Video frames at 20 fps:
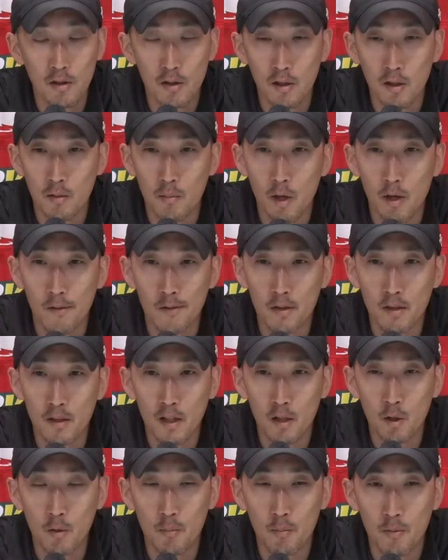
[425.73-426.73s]
Obviously, I
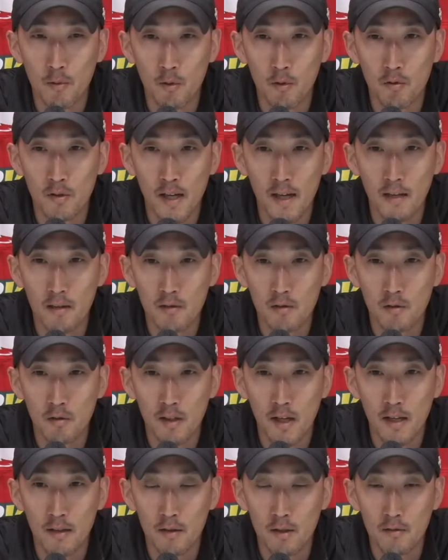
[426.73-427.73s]
hope those
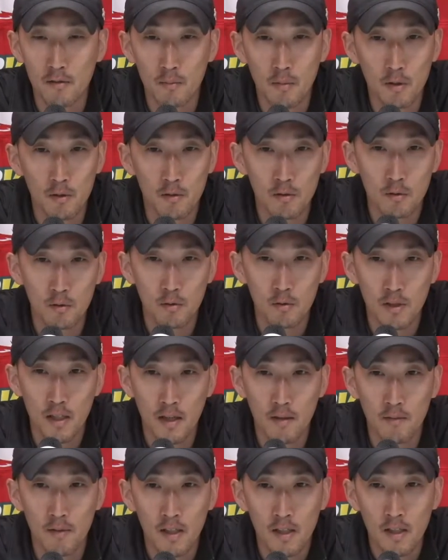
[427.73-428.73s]
student athletes from other schools
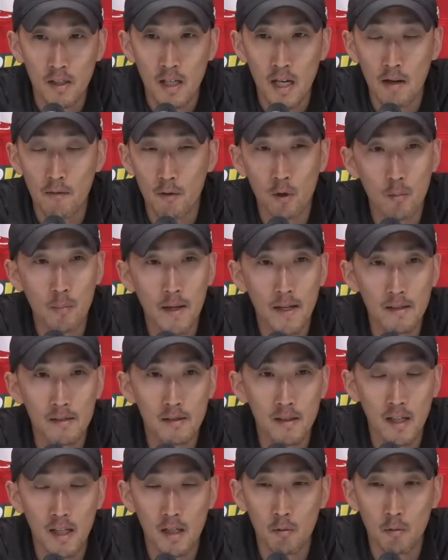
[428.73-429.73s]
have their
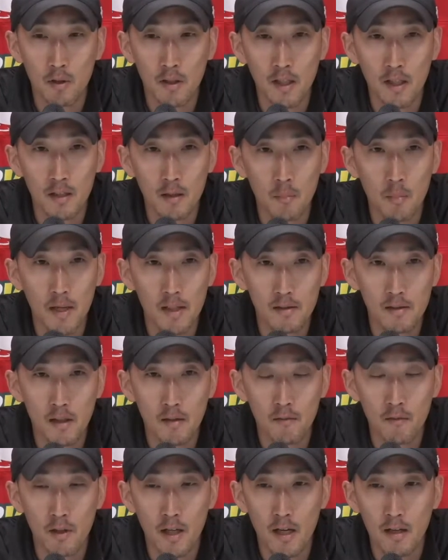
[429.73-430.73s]
best day and we're getting the best
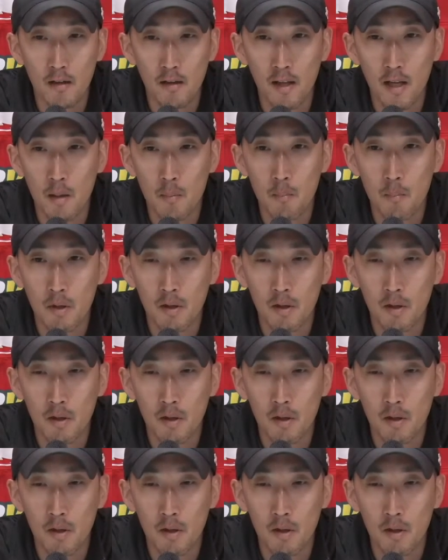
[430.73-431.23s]
effort out of them.